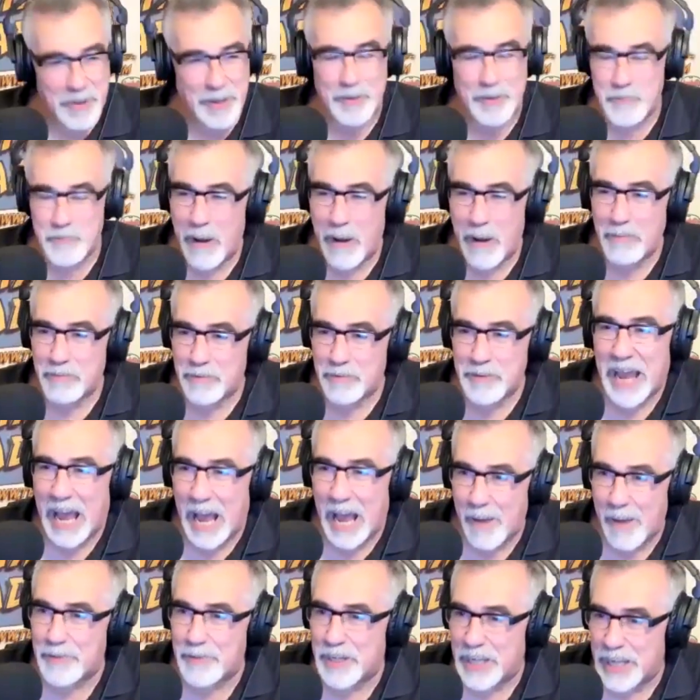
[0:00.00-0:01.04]
I think has probably
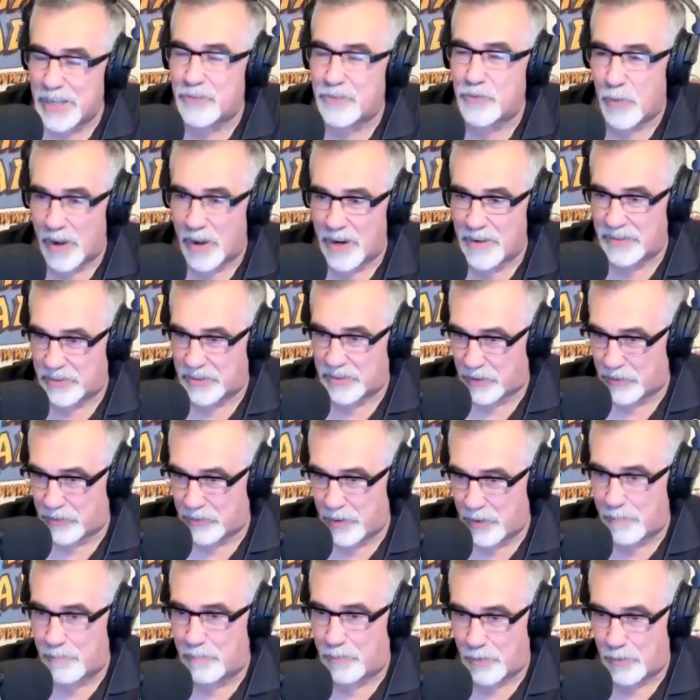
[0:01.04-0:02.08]
happened to each one of us
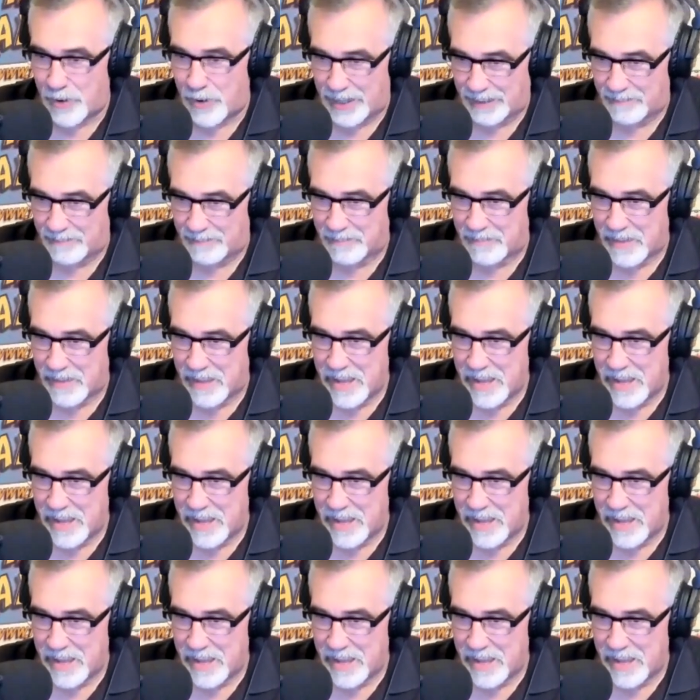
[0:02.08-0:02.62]
at some point.